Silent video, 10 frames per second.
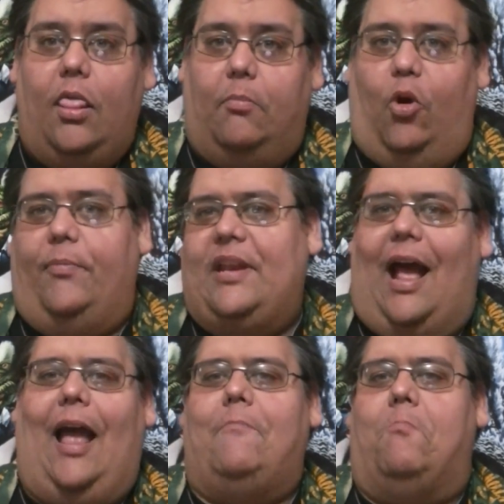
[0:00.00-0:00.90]
The moment
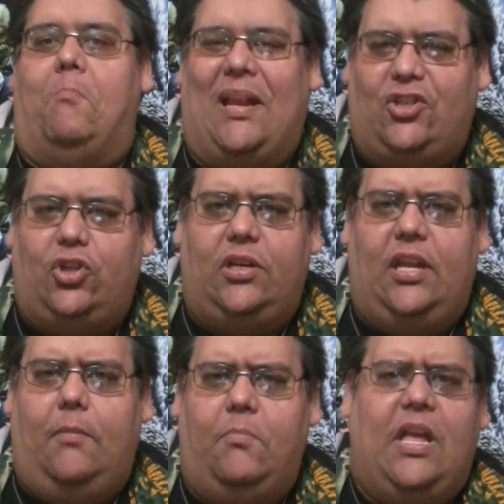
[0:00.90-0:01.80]
I mentioned
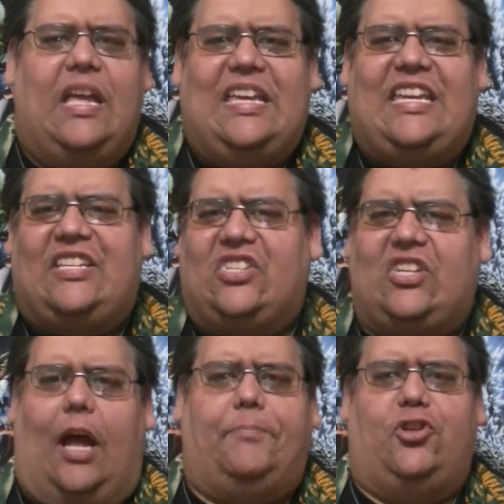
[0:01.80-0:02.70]
him, he
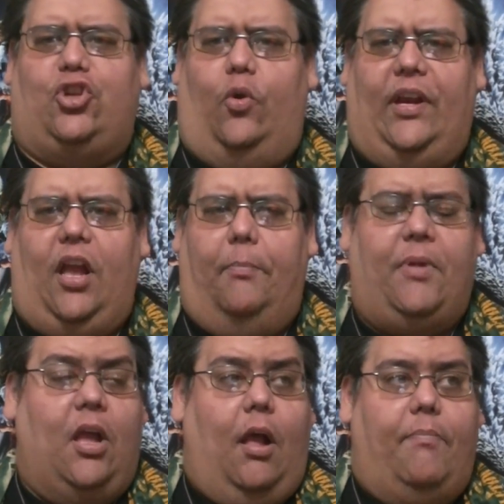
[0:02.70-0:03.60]
stopped showing up
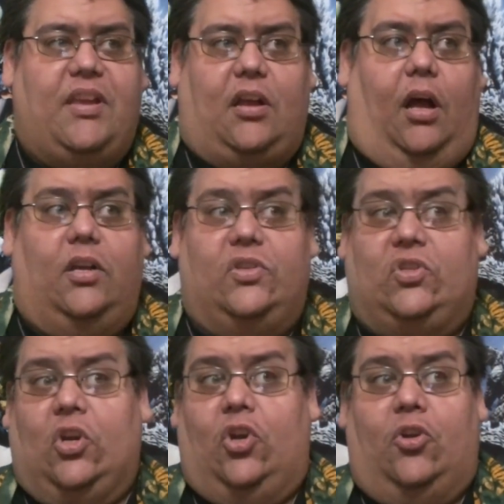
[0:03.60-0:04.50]

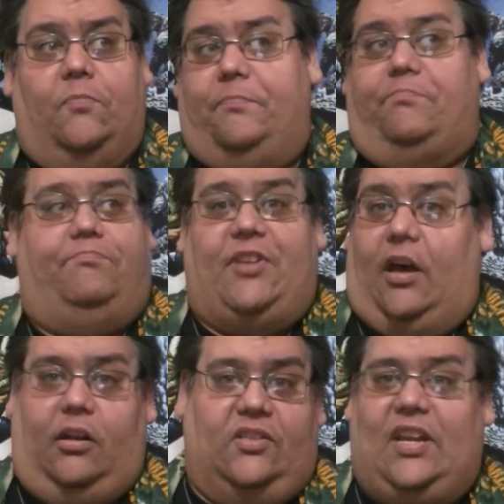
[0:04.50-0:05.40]
because
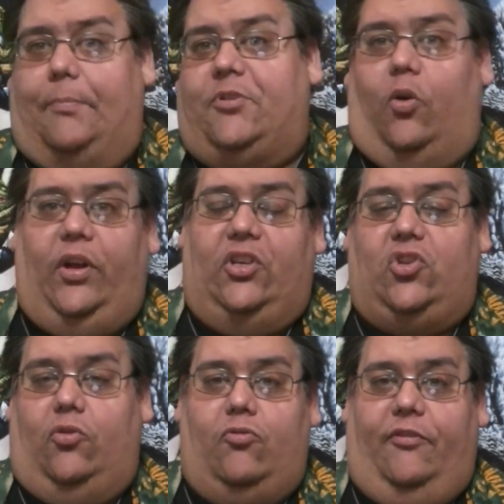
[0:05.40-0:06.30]
Donald stopped going
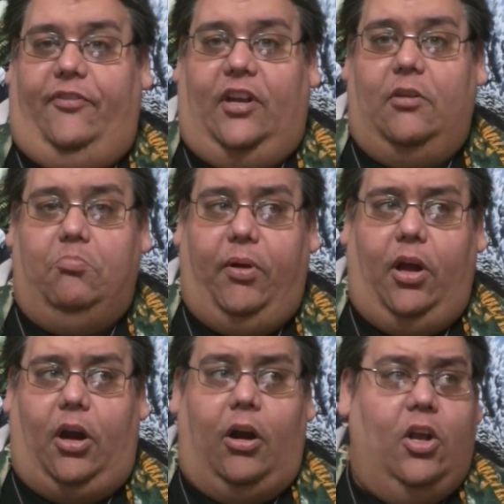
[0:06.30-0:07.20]
to the fucking
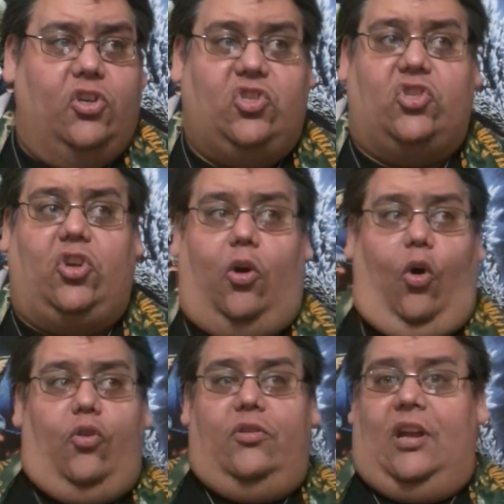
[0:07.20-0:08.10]
bar.
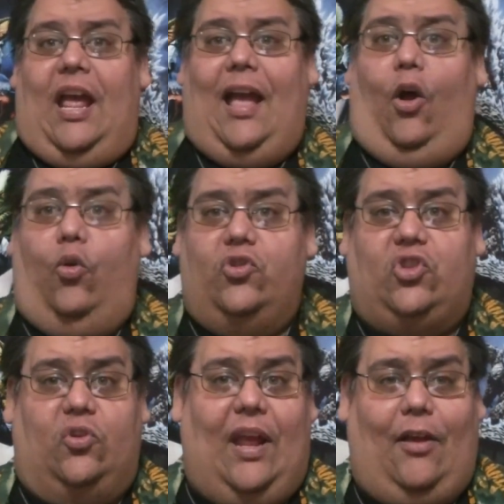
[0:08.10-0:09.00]
So now
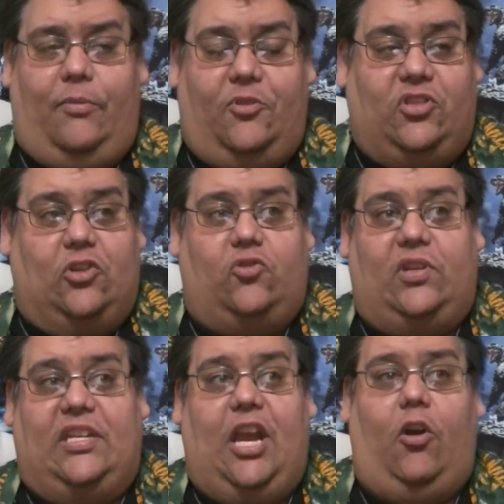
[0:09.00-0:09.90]
the most
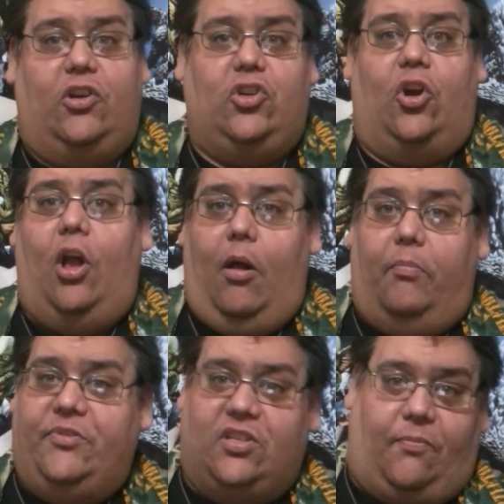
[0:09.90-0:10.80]
interesting character
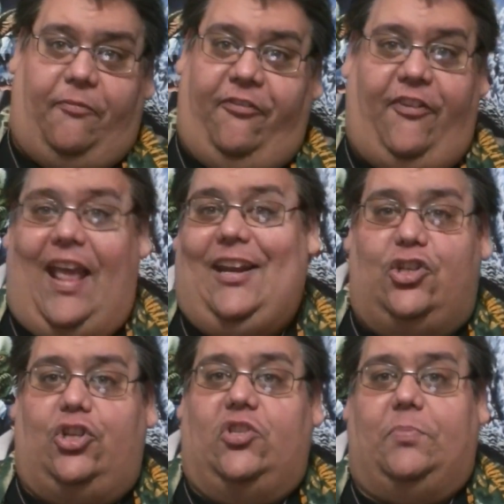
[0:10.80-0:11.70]
just
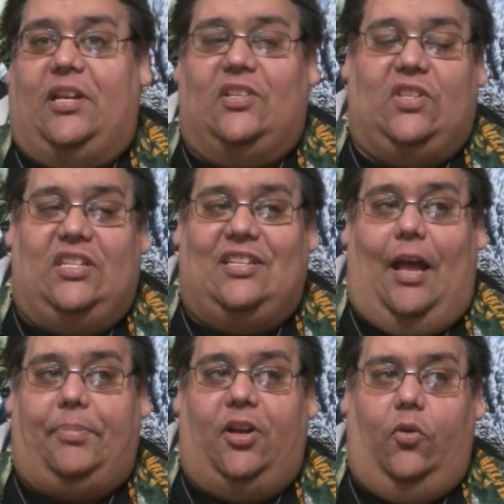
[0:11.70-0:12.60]
vanishes because they
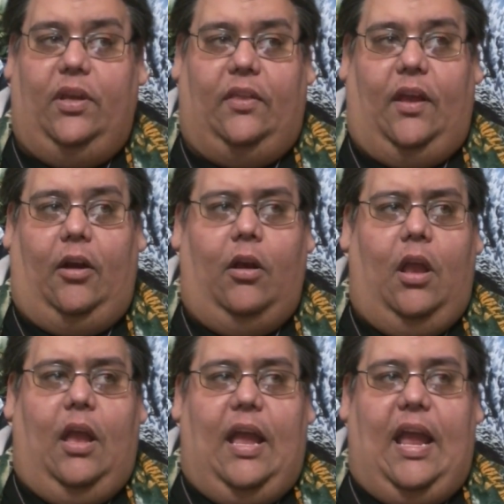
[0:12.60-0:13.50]
stopped going there.
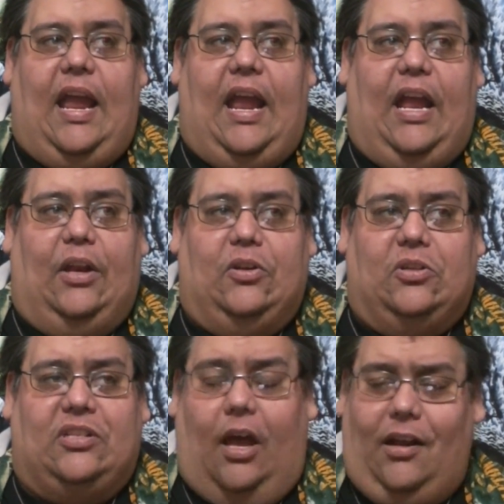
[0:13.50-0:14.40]
And
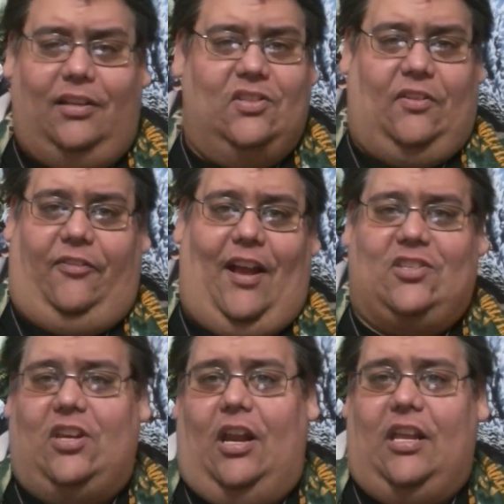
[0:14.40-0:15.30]
Donald is a
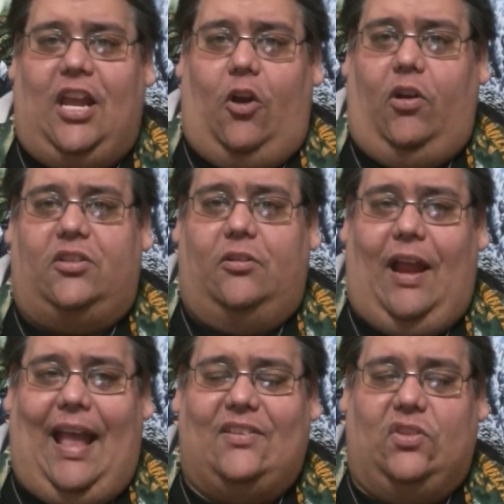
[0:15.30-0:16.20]
fascinating
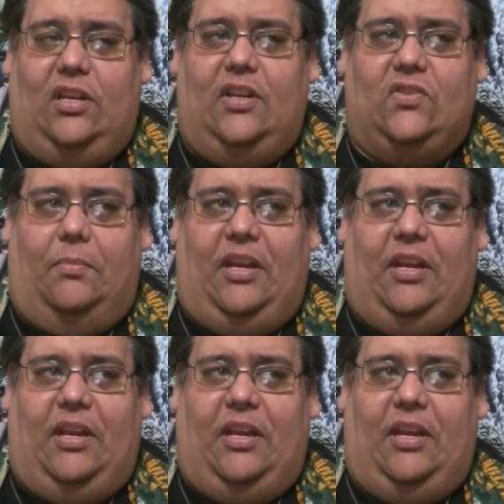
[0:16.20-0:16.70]
character as it is.